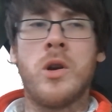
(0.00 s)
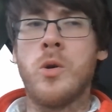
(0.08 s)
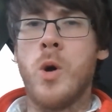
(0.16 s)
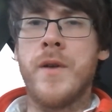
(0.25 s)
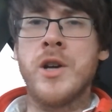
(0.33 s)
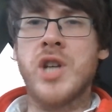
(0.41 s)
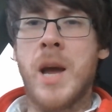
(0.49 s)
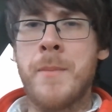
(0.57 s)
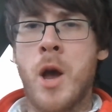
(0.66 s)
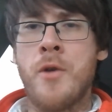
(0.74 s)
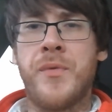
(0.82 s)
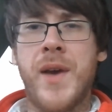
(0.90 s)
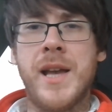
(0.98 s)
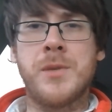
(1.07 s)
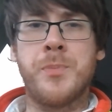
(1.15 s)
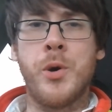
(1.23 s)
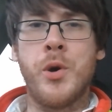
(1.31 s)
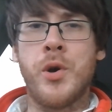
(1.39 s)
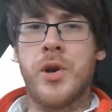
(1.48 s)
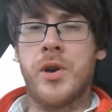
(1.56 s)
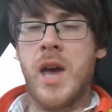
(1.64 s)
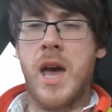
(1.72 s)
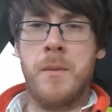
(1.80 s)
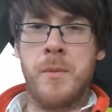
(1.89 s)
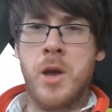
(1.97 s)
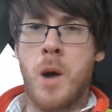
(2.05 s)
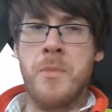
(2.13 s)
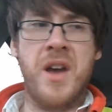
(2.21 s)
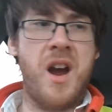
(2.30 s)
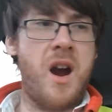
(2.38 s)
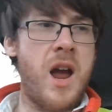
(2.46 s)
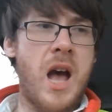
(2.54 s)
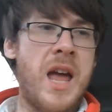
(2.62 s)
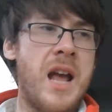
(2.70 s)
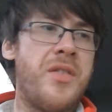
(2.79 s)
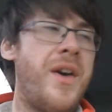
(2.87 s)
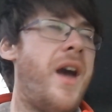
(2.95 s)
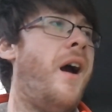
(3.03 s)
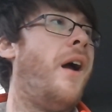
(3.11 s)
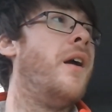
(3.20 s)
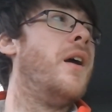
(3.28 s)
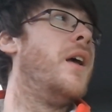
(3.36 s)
Go over and check me out on Facebook. Hit me up there. Hit a like there.